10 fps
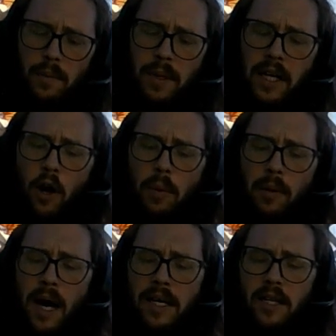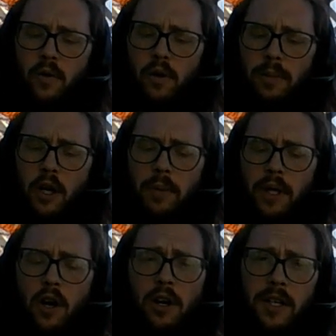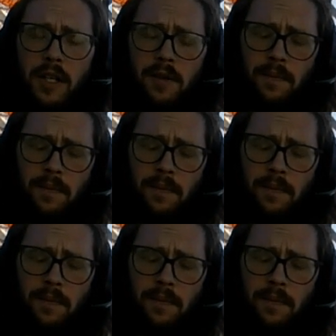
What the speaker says: being open minded, you will be open hearted.